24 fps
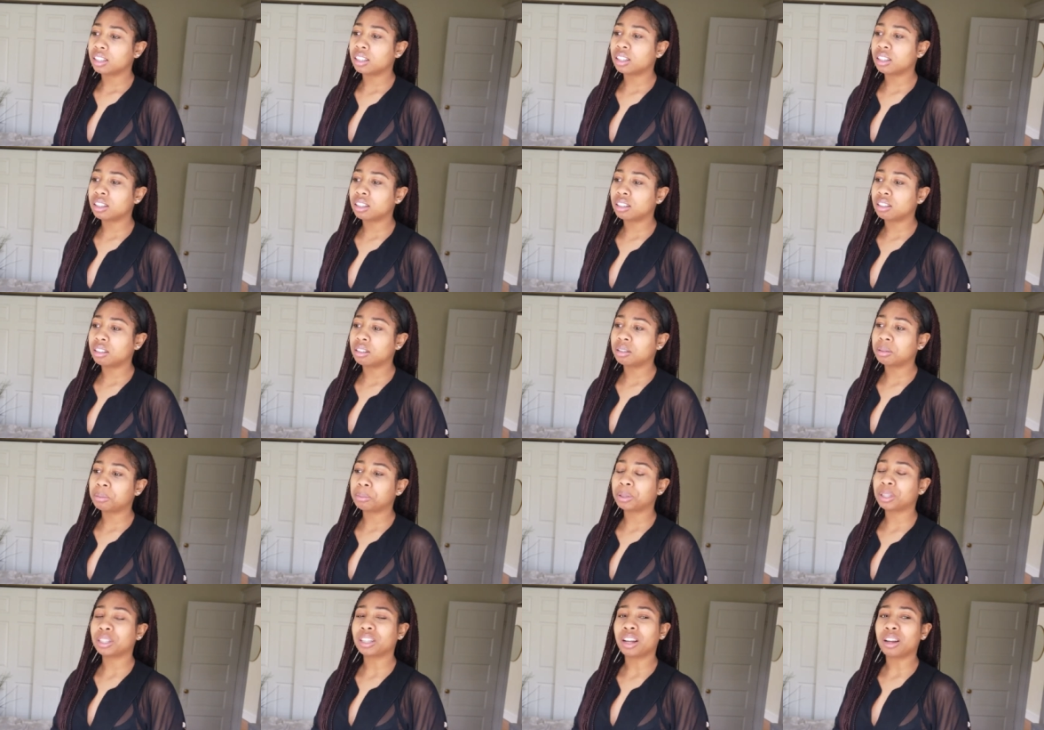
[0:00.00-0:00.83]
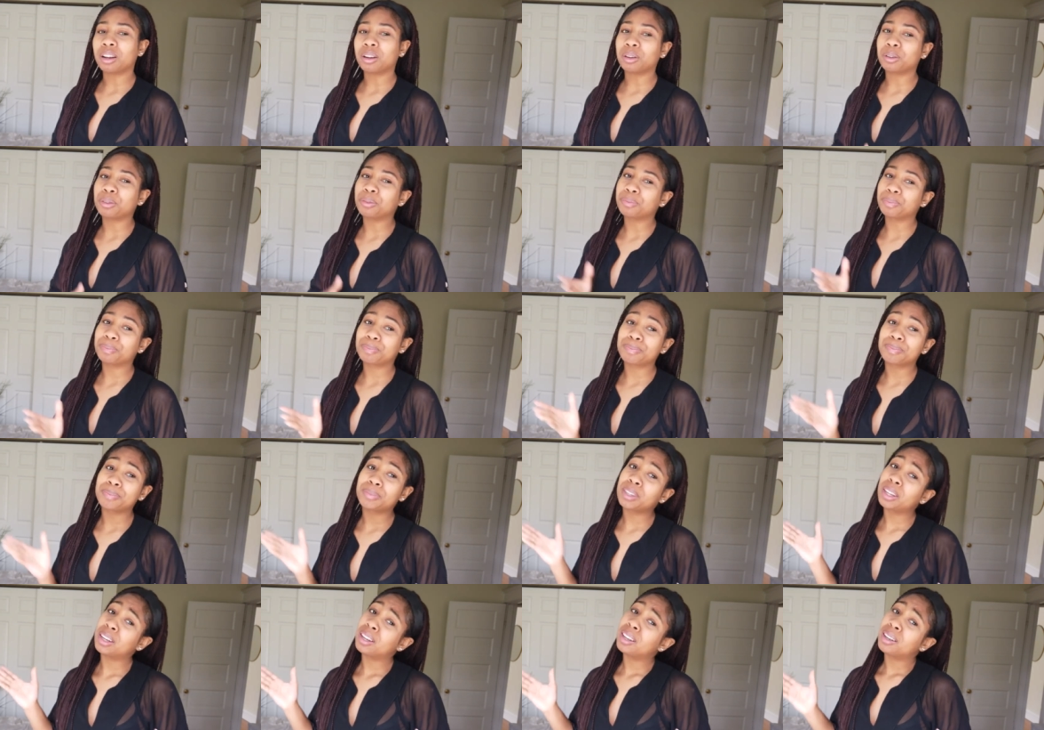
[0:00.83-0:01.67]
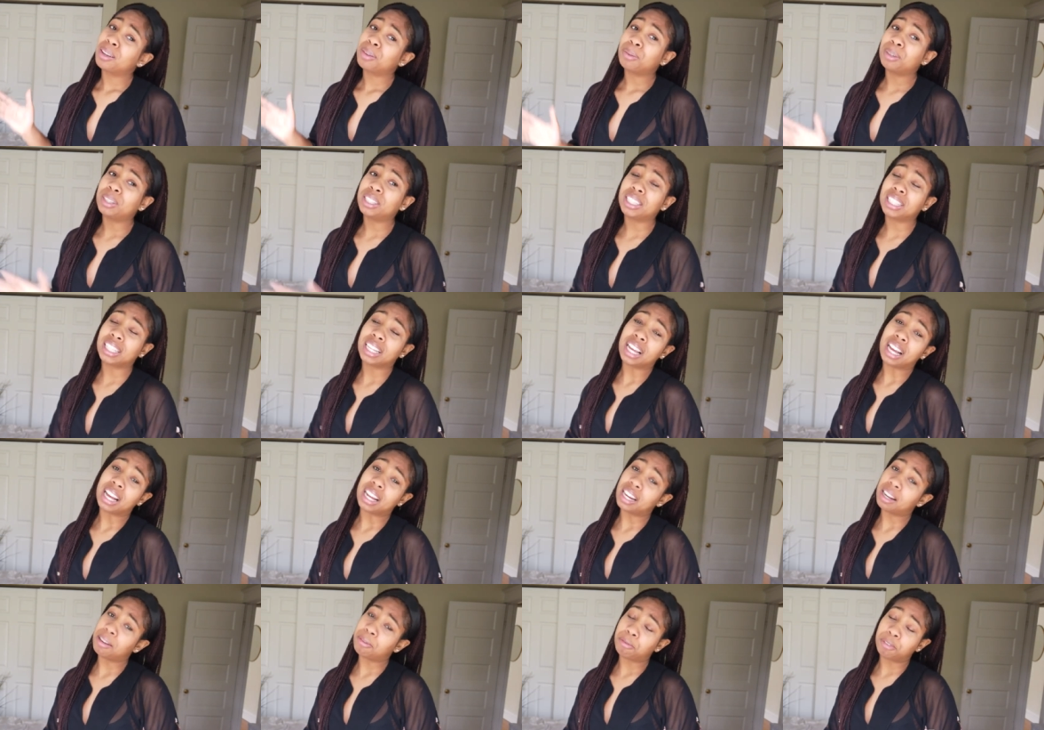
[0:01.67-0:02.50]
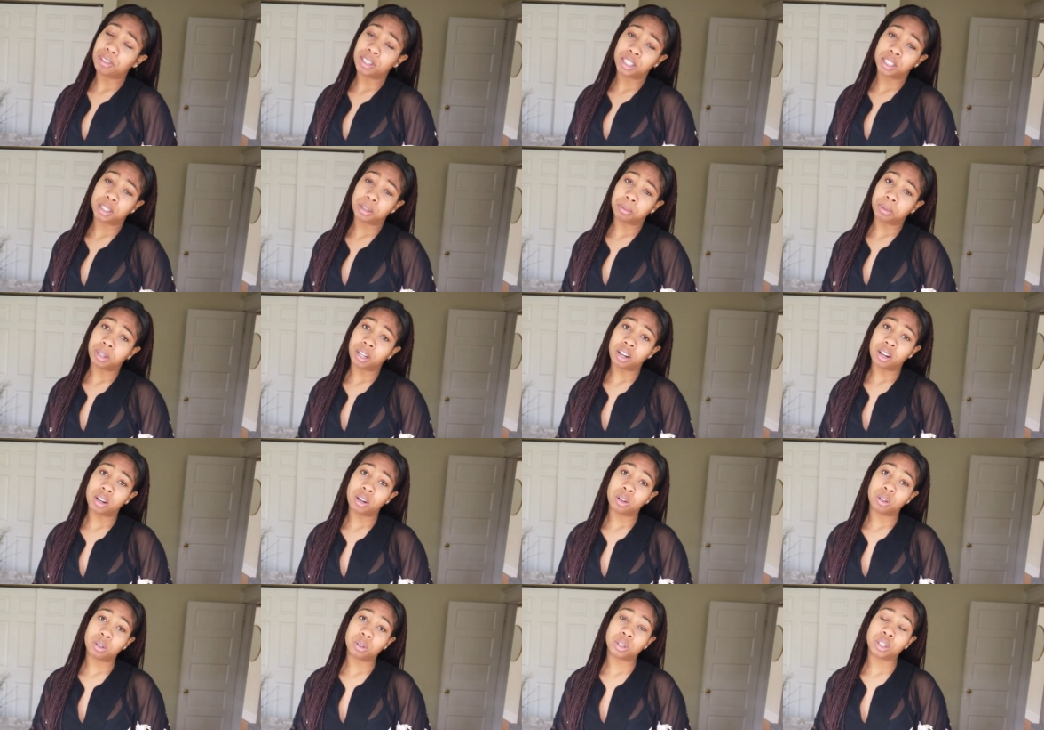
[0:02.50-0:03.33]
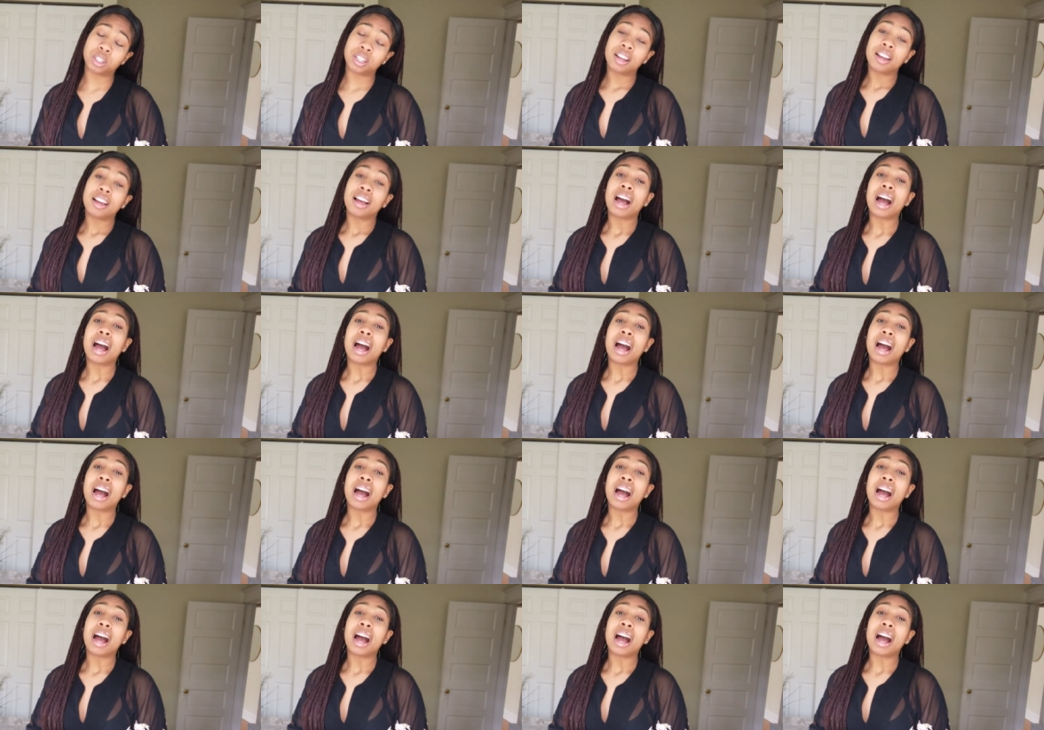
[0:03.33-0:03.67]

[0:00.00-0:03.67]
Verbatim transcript: Um, so we'll see how that friendship goes.